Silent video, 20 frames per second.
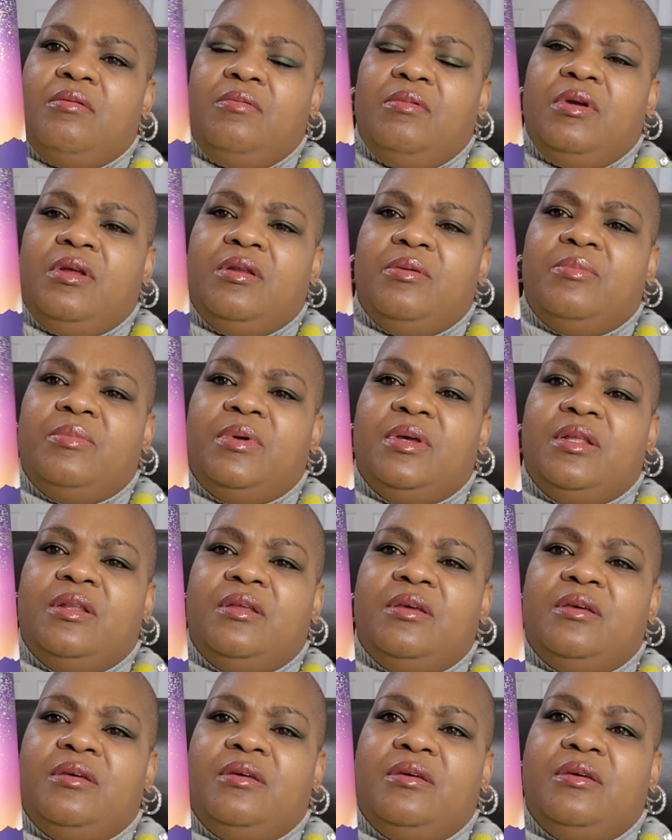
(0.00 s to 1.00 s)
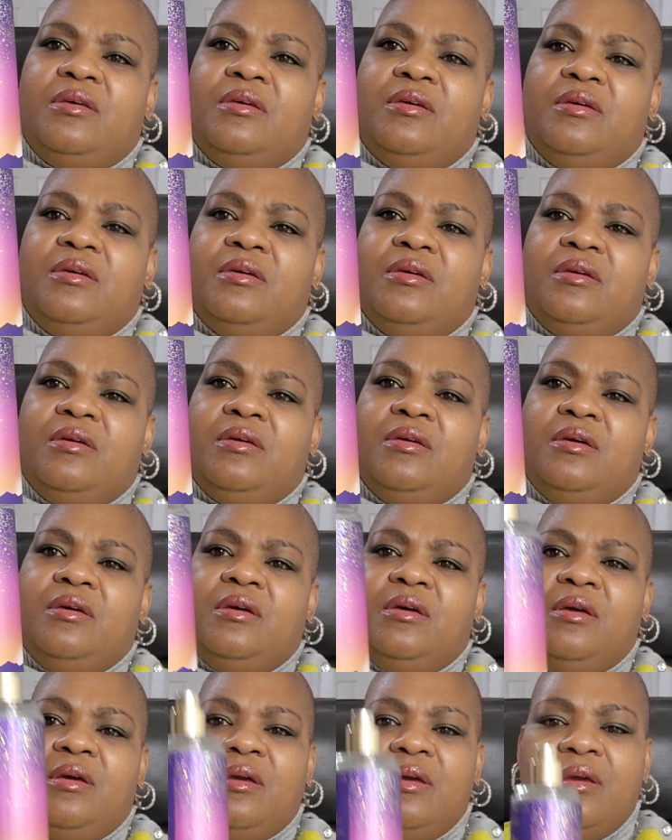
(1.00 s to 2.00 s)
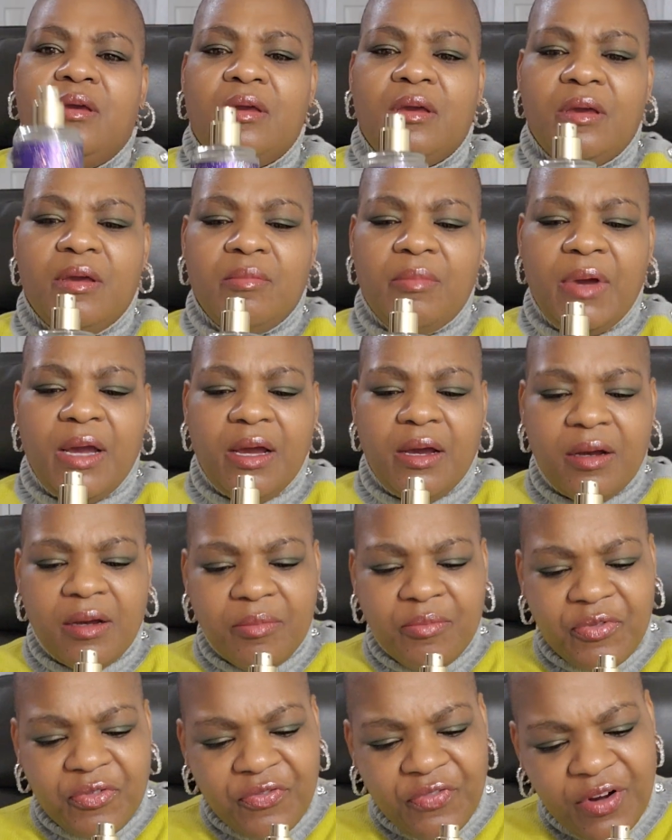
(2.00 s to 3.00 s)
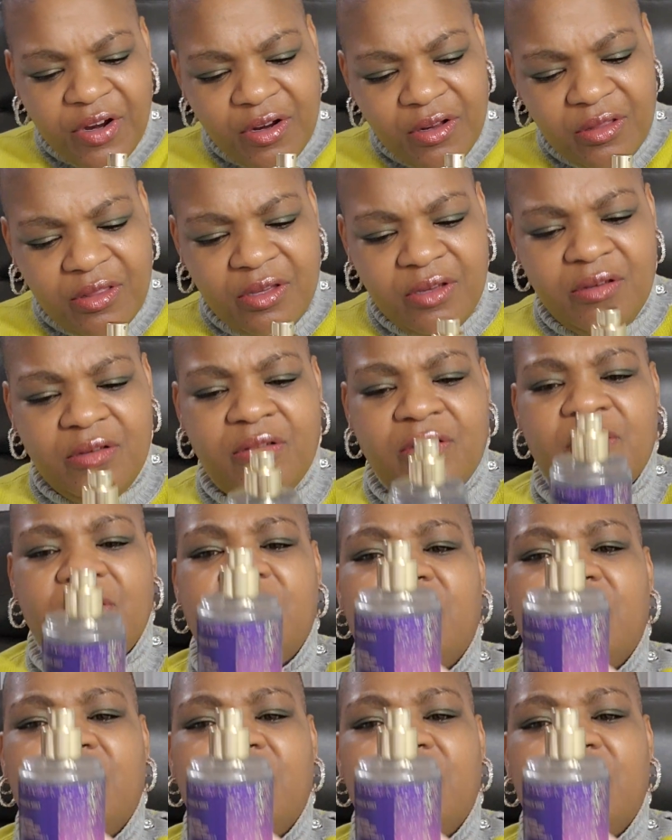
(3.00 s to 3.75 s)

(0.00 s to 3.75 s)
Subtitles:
Wait a minute. Am I up further?